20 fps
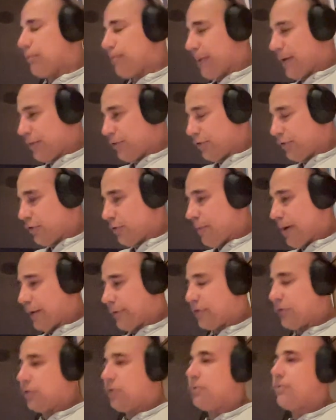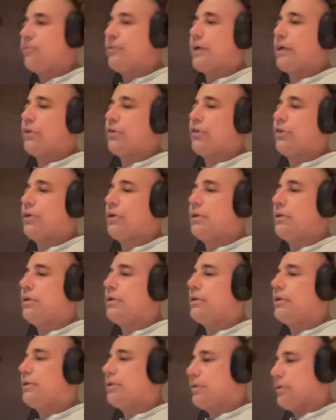make sure there's no bacterial infection,
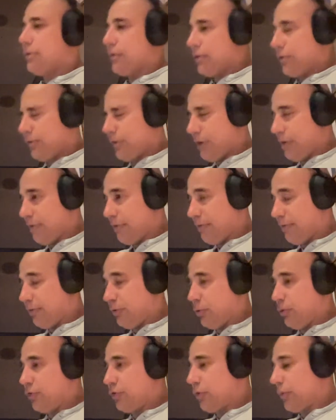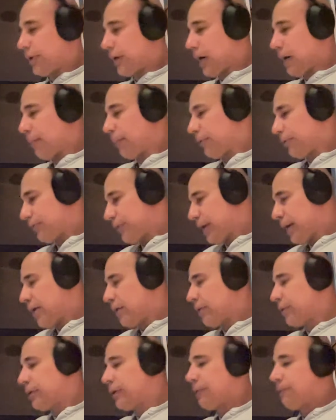see if the fluid's going up or
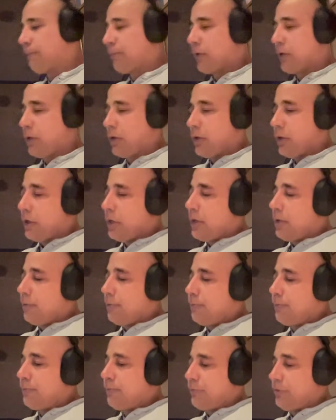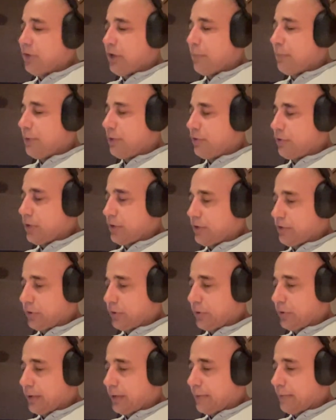down. JP drains are
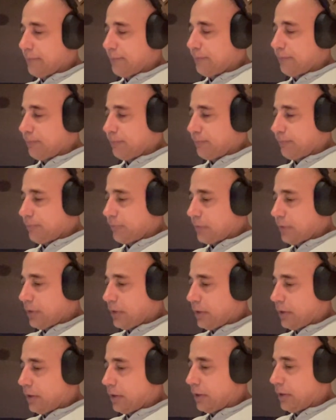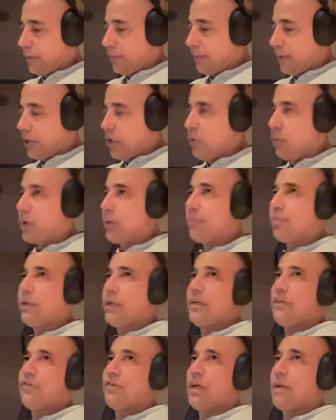great. And you want to
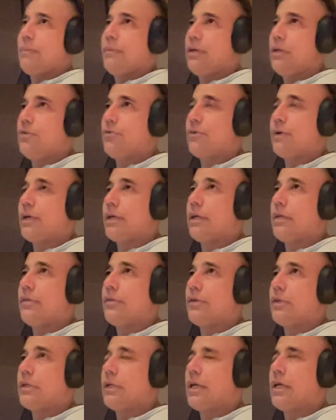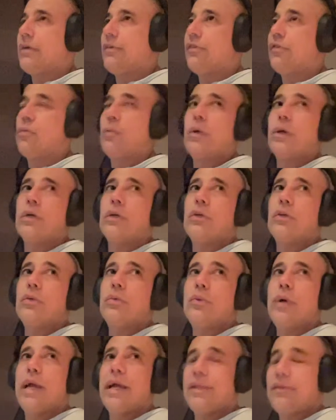place JP drains in cases where
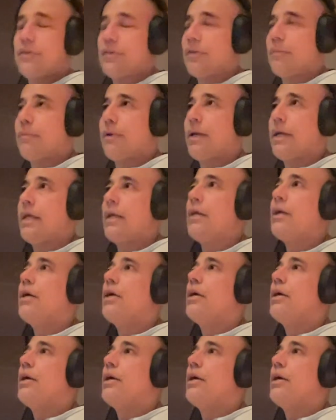you anticipate